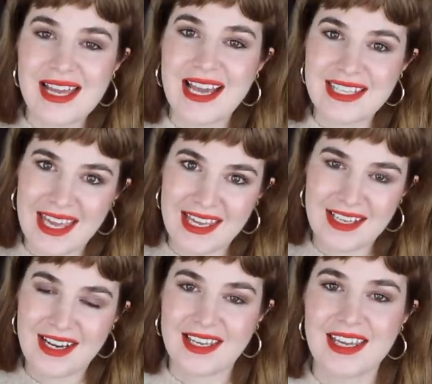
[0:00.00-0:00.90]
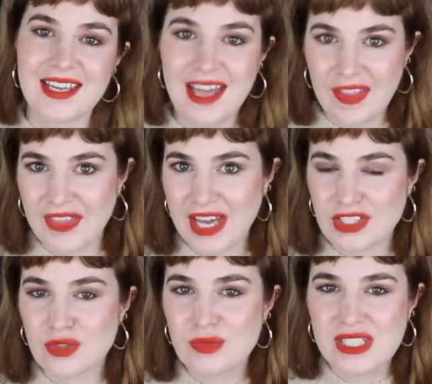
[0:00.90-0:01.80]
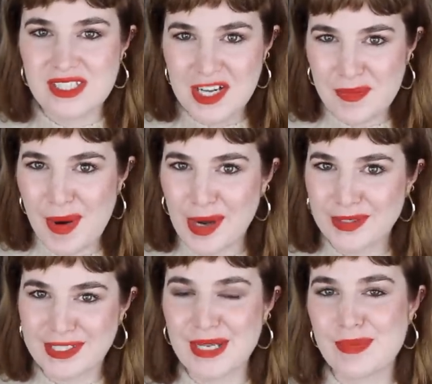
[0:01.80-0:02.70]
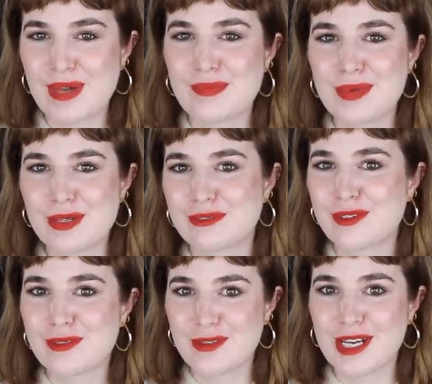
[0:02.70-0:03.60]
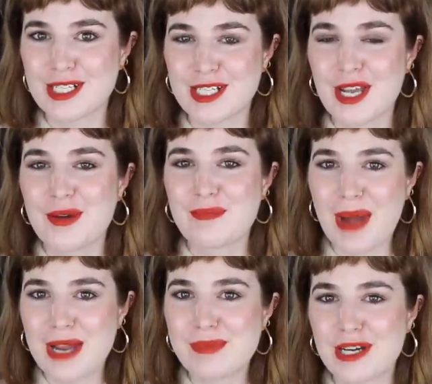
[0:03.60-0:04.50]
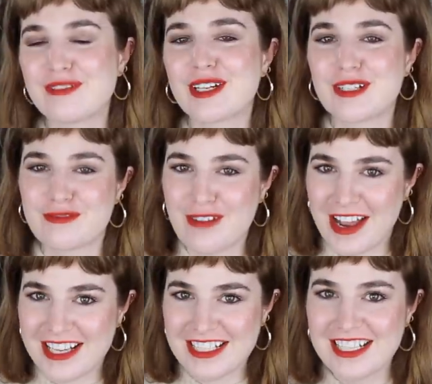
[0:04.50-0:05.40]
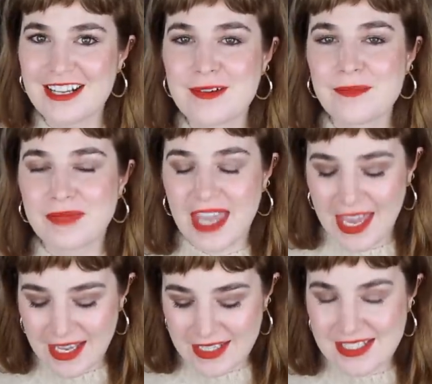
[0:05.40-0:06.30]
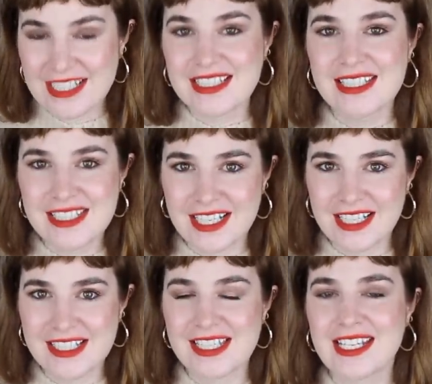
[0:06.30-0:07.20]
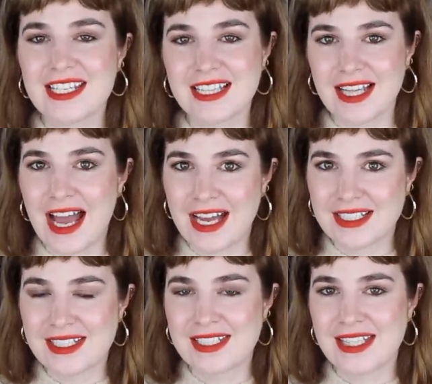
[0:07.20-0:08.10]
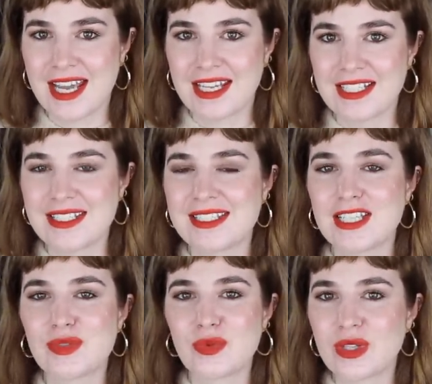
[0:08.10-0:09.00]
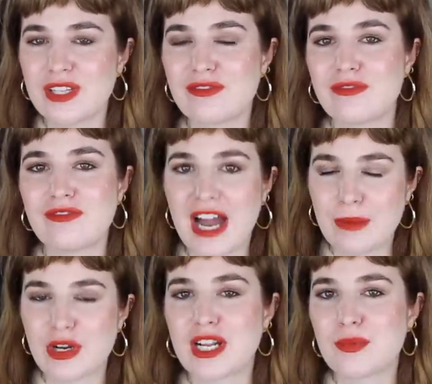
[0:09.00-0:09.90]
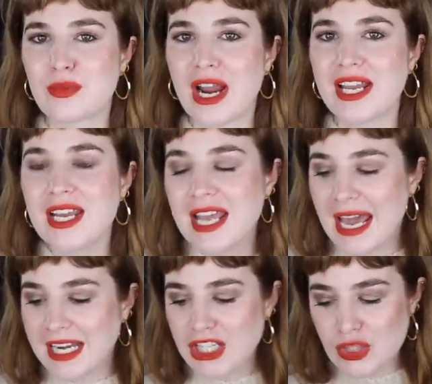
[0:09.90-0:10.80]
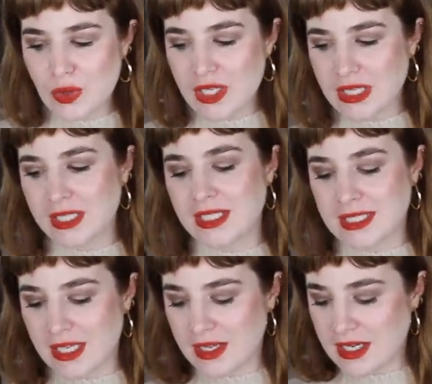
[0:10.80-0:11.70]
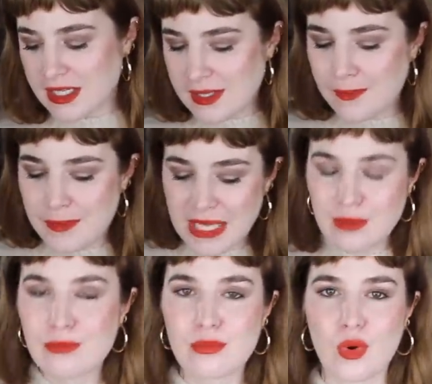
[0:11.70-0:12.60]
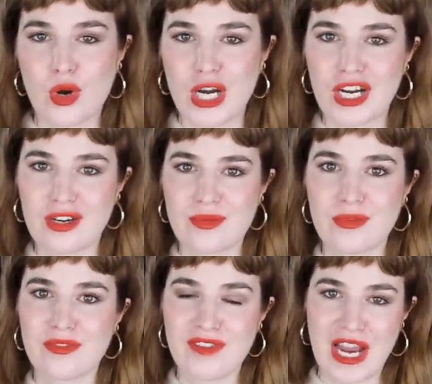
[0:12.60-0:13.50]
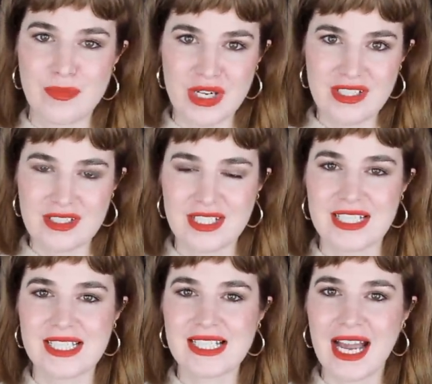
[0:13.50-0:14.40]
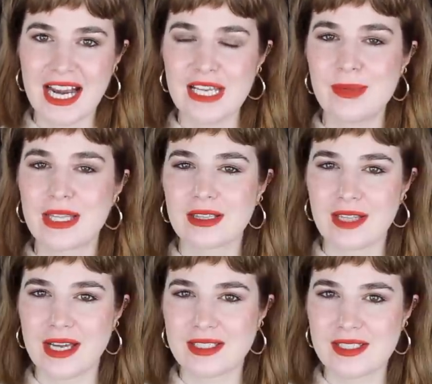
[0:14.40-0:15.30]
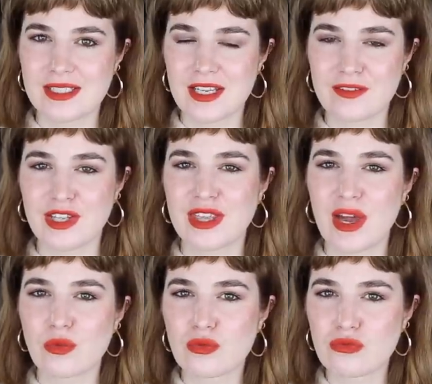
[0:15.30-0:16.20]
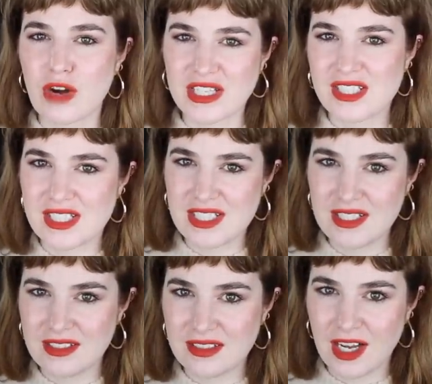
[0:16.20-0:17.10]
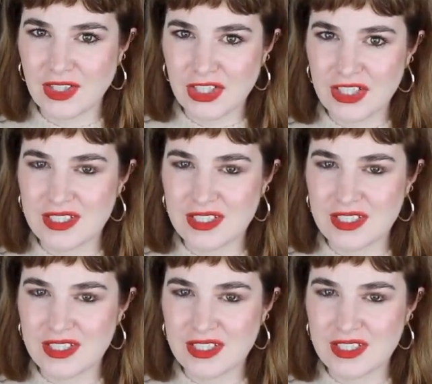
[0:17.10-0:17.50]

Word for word: I can get that cinnabar lip, that beautiful, rich, my perfect red. And it sticks and it lasts and it stays really vibrant and bright. And I do think that it is a bit more vibrant, like it's a tiny bit less of like that rusty color.